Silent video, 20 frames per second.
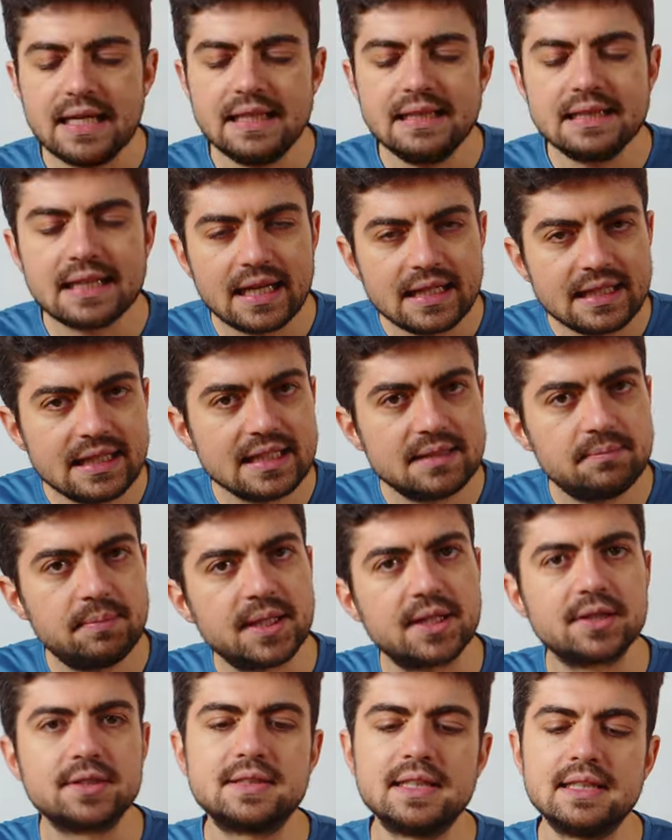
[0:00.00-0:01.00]
like it
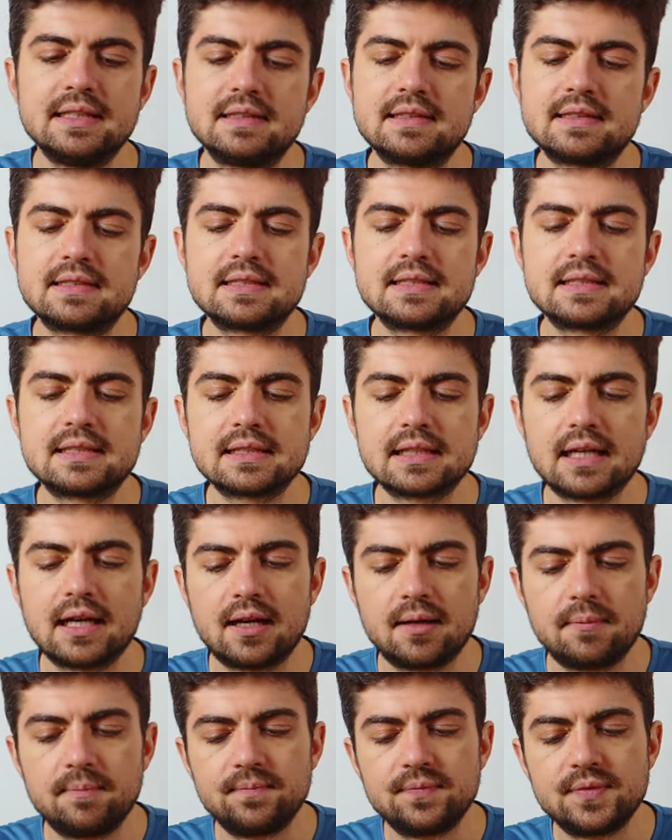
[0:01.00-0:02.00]
because it's
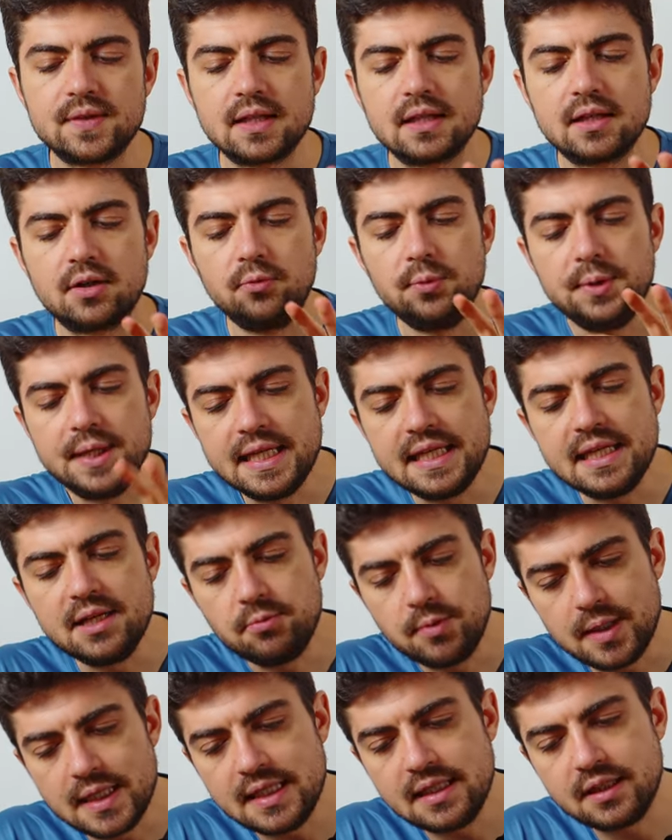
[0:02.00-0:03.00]
really,
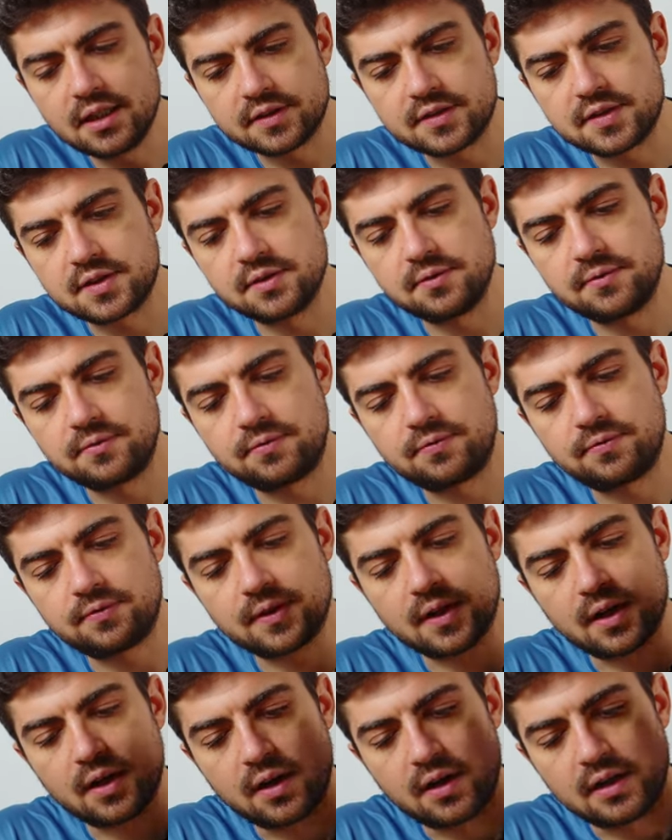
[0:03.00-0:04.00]
really lots of
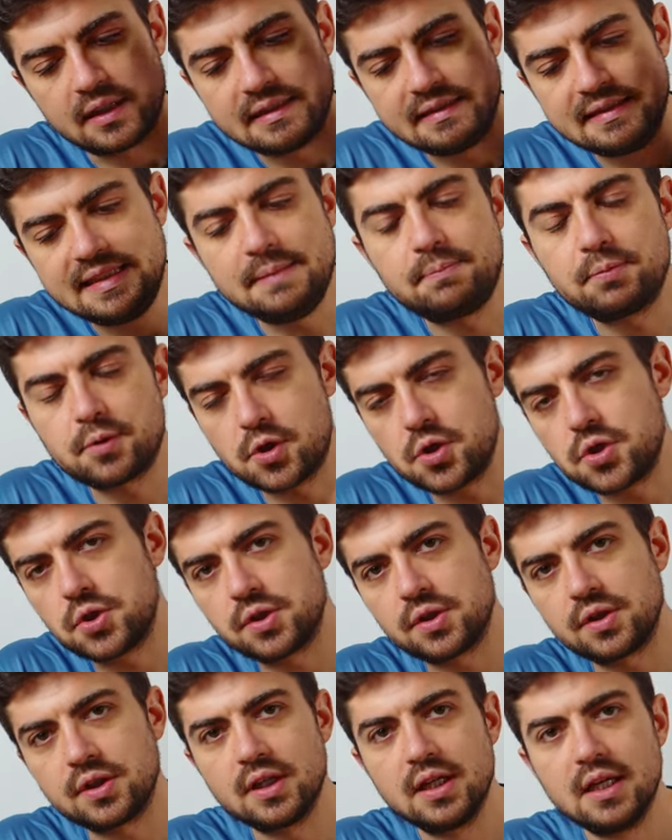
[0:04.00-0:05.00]
deep
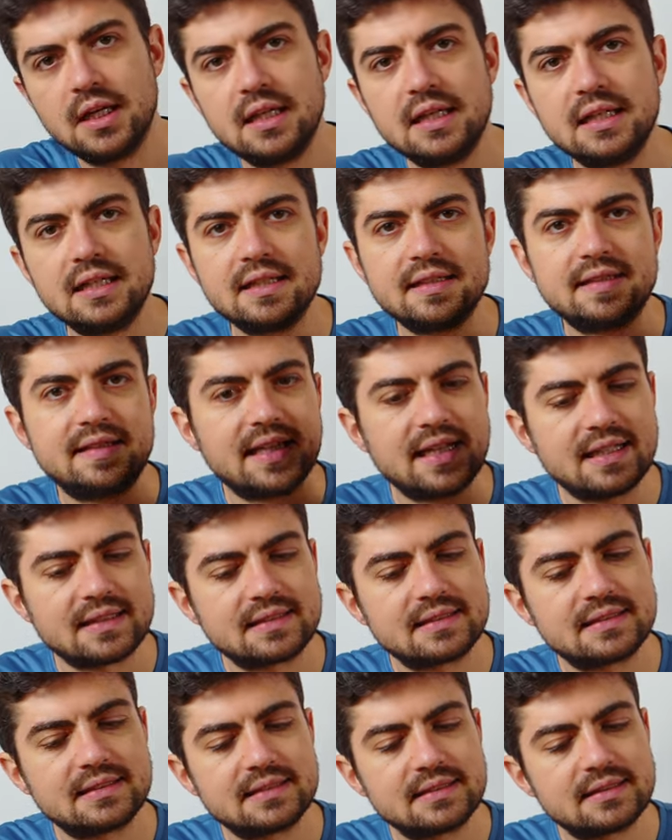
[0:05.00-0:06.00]
cushion
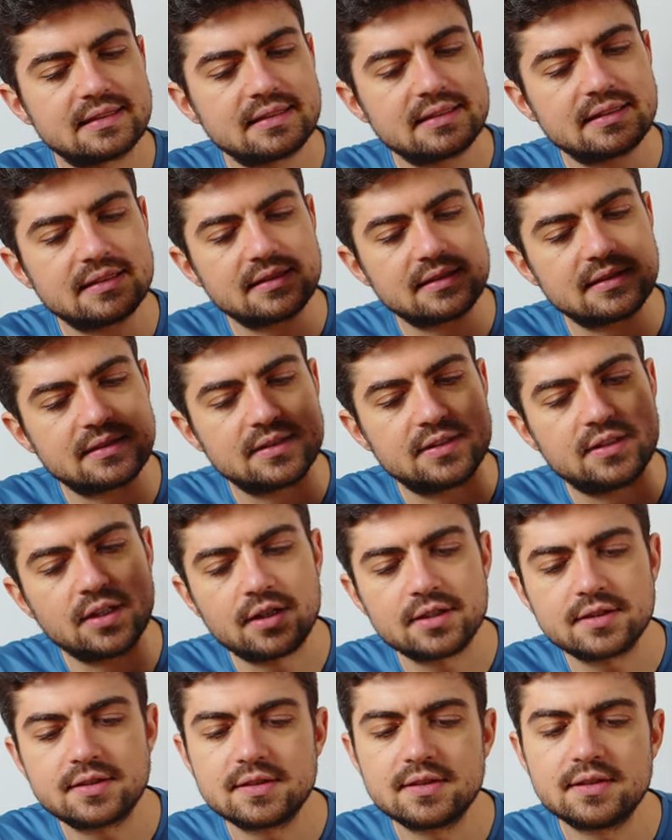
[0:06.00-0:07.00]
that's
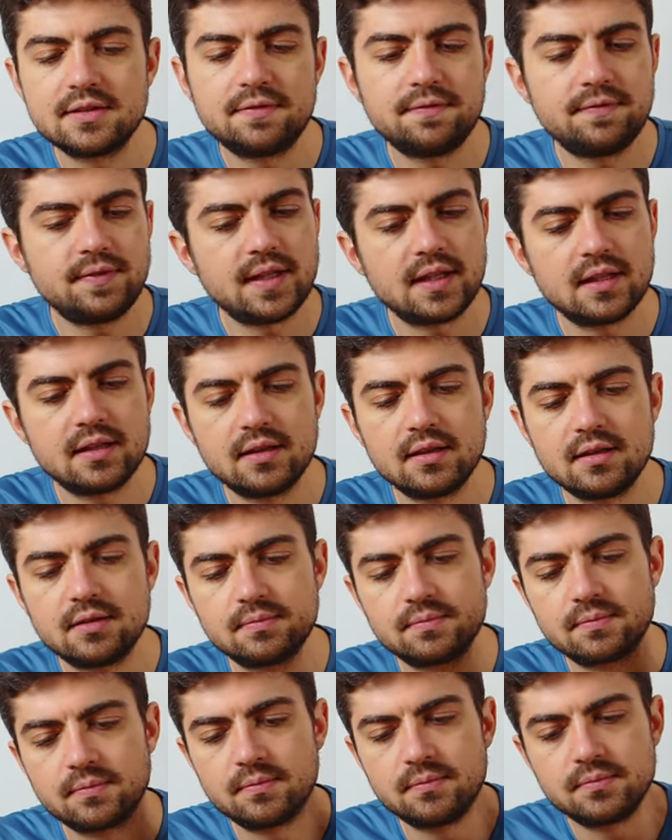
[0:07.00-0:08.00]
doesn't feel
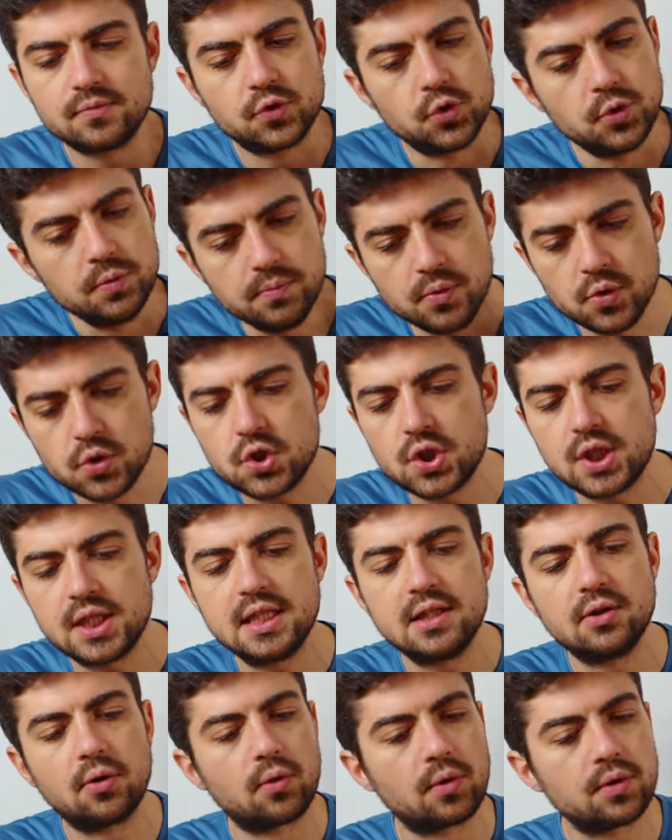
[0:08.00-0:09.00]
too
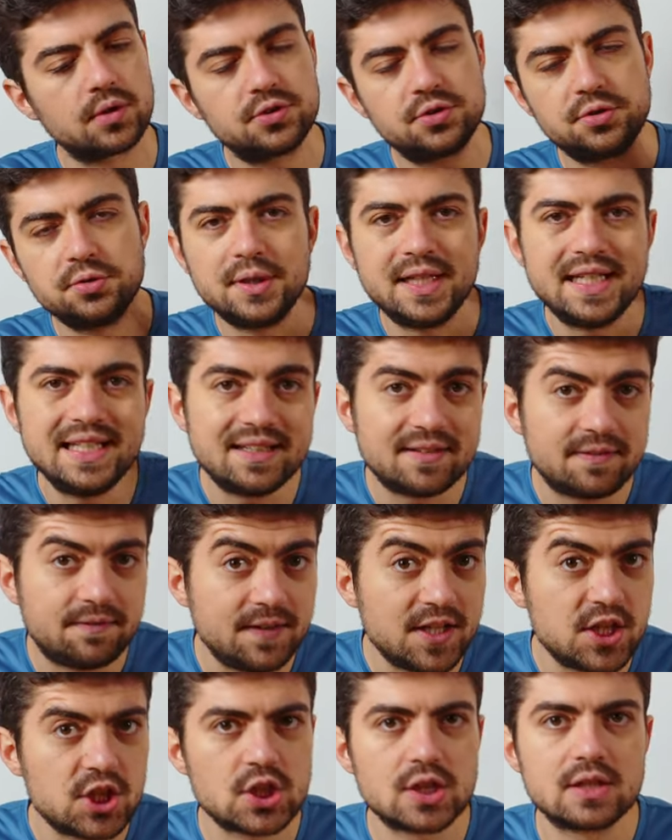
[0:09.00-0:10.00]
mushy or too
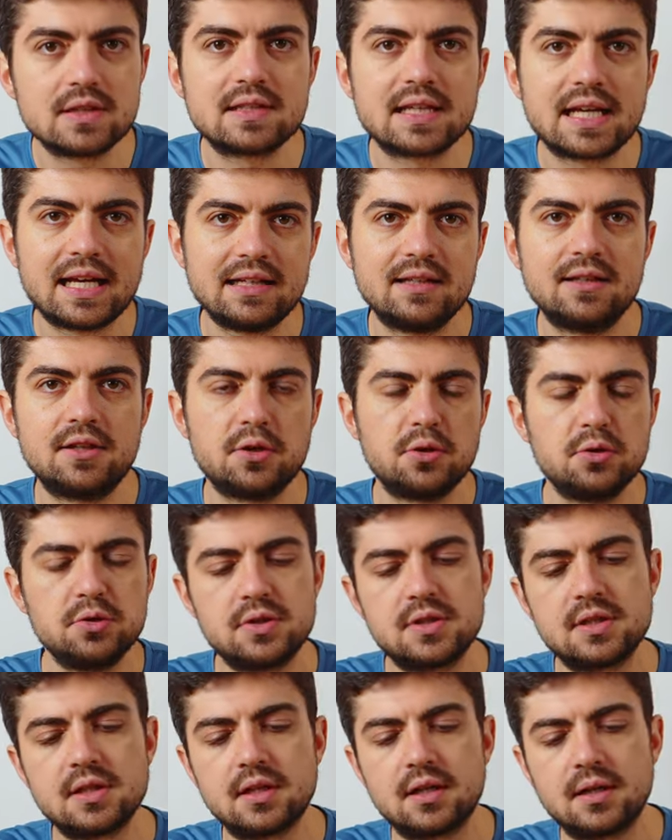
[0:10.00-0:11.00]
inefficient at
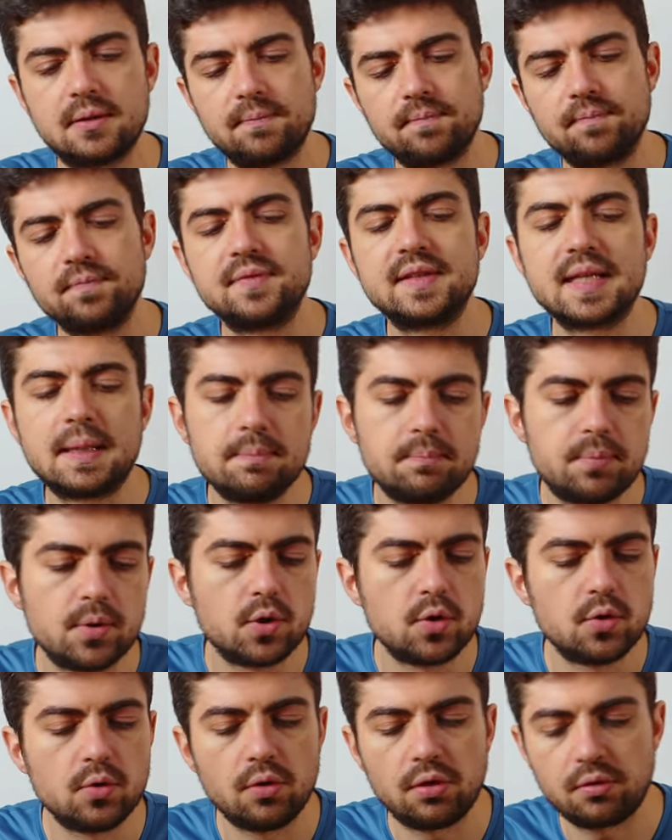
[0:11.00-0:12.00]
those
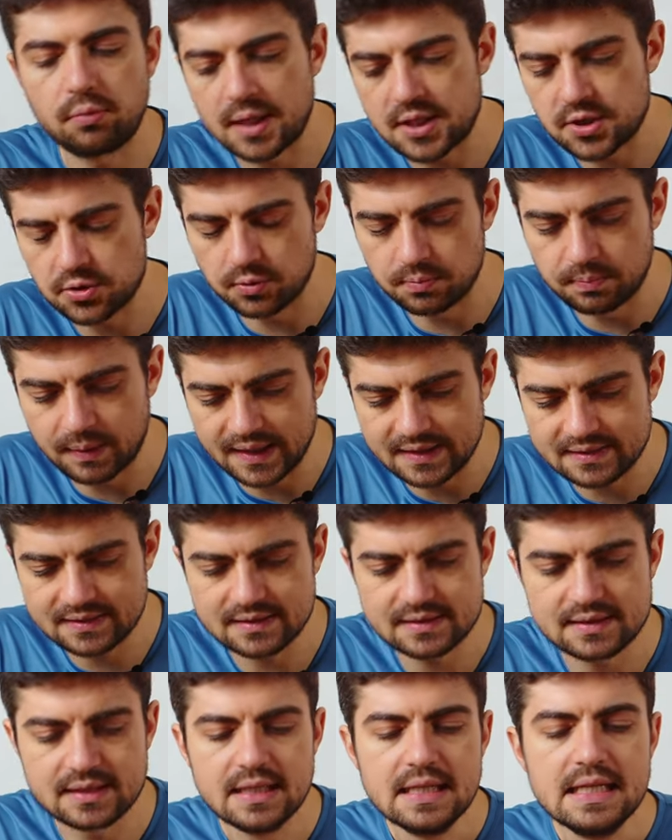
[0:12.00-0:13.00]
tempo threshold
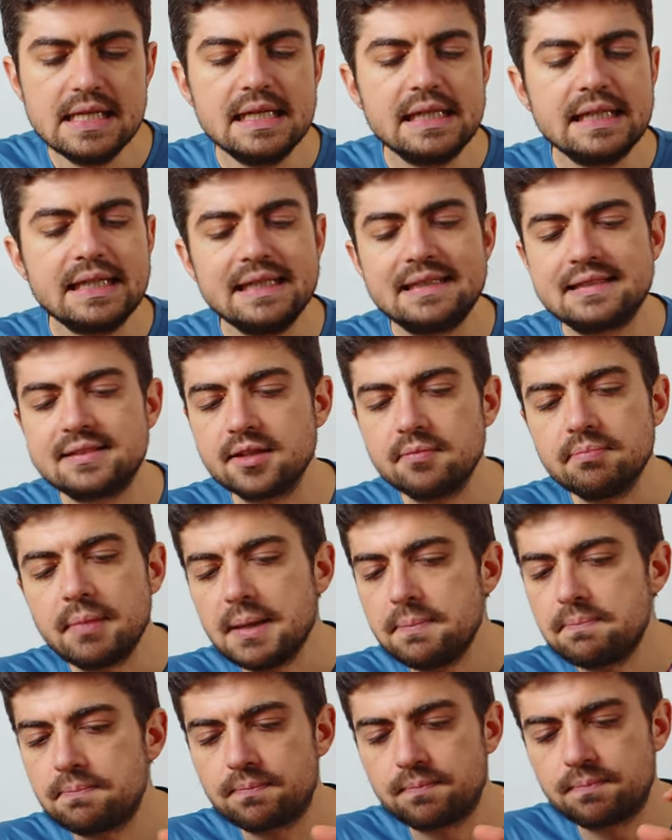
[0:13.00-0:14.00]
paces. It's not
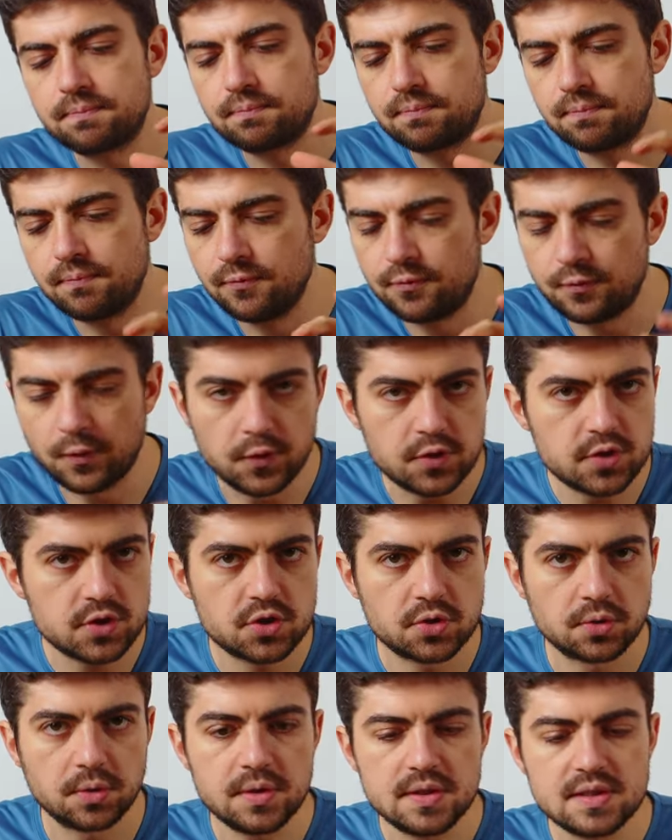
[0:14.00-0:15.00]
my first
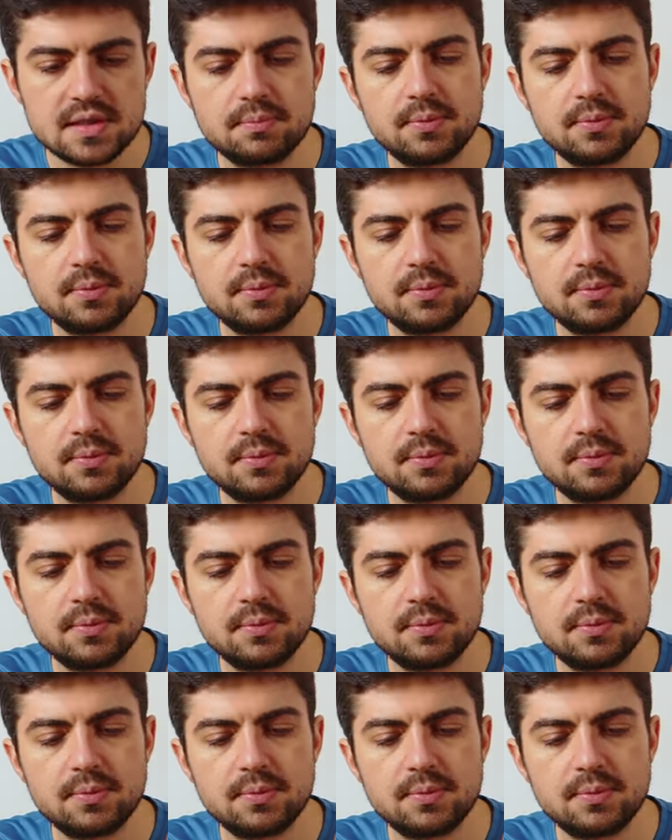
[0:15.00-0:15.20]
choice,